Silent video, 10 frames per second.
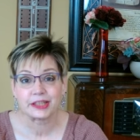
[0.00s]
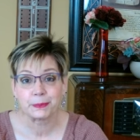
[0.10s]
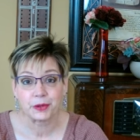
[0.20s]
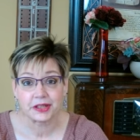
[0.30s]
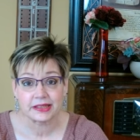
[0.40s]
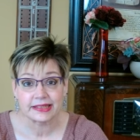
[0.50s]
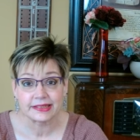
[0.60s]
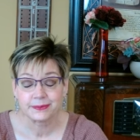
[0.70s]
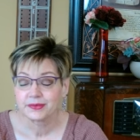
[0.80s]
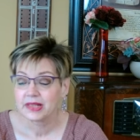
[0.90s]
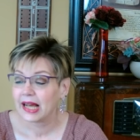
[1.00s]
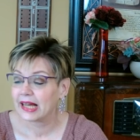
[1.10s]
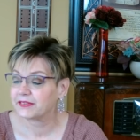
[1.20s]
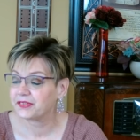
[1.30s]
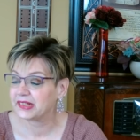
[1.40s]
the book.
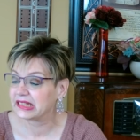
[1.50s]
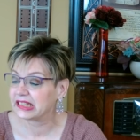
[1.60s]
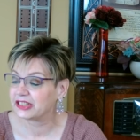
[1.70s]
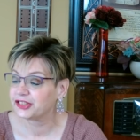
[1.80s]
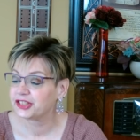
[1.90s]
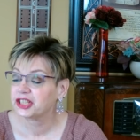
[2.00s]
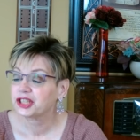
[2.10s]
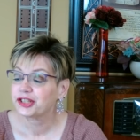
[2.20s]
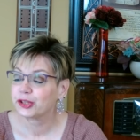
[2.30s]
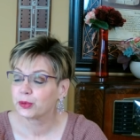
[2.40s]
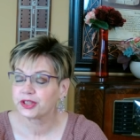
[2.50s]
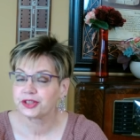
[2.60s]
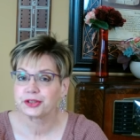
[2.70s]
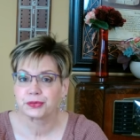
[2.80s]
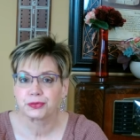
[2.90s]
I finished
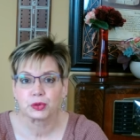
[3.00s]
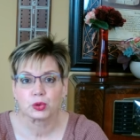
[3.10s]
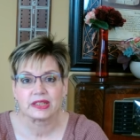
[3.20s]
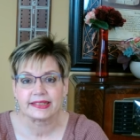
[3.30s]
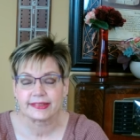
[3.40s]
Yours Truly